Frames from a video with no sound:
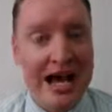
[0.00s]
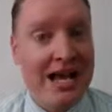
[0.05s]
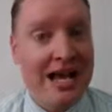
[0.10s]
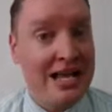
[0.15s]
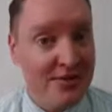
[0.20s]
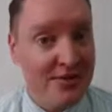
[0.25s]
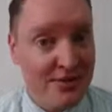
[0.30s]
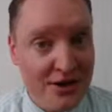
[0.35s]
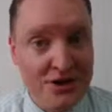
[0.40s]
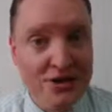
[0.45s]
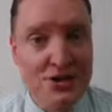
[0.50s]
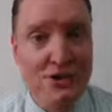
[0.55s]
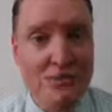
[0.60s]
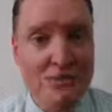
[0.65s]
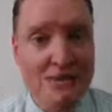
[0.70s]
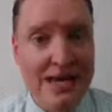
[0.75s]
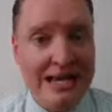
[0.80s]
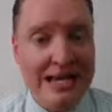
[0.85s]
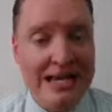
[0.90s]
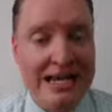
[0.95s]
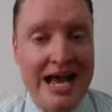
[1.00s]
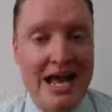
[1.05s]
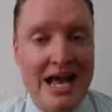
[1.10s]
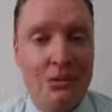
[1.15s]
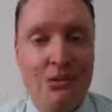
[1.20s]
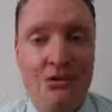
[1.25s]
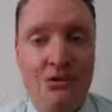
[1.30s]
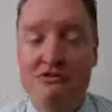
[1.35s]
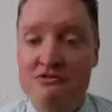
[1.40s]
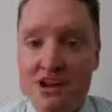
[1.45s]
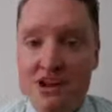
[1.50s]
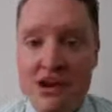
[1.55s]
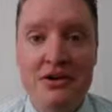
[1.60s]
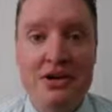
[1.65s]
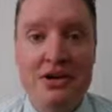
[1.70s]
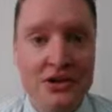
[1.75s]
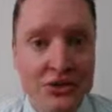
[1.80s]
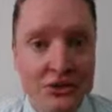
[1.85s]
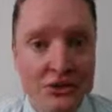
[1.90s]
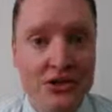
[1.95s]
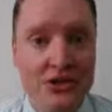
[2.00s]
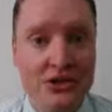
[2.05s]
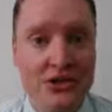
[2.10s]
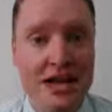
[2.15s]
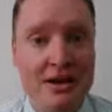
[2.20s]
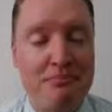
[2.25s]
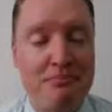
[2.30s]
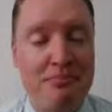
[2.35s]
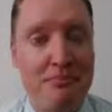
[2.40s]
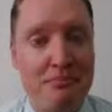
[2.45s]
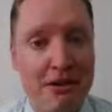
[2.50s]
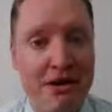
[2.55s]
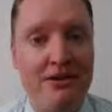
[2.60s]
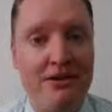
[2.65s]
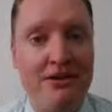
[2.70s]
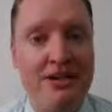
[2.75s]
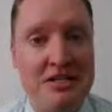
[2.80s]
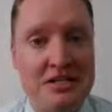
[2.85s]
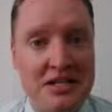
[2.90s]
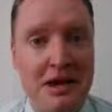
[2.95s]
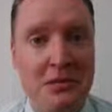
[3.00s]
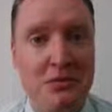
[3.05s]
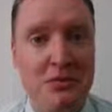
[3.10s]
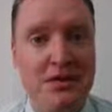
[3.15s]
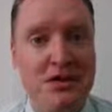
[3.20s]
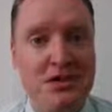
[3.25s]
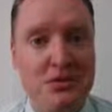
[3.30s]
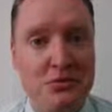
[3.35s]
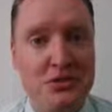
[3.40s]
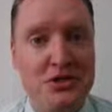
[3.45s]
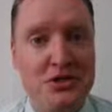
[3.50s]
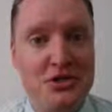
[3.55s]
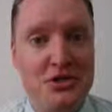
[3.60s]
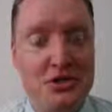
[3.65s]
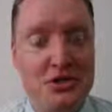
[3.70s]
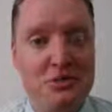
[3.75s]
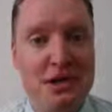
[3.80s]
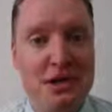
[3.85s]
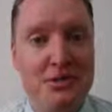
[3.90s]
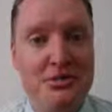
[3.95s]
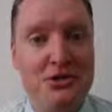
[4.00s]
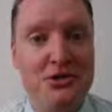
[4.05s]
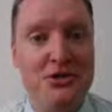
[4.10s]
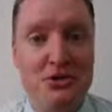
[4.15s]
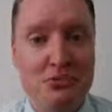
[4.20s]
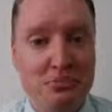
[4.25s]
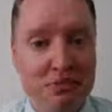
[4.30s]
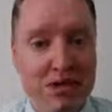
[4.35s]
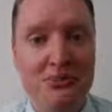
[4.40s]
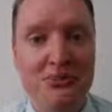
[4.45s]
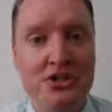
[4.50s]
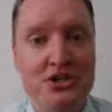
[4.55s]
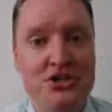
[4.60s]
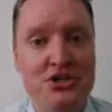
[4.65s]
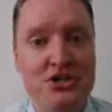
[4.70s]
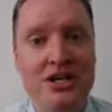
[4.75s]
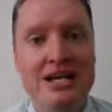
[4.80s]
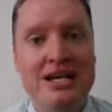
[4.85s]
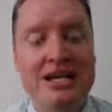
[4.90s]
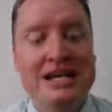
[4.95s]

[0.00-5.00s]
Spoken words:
in their domain, and we're very good at preparing Taiwanese research papers to publish.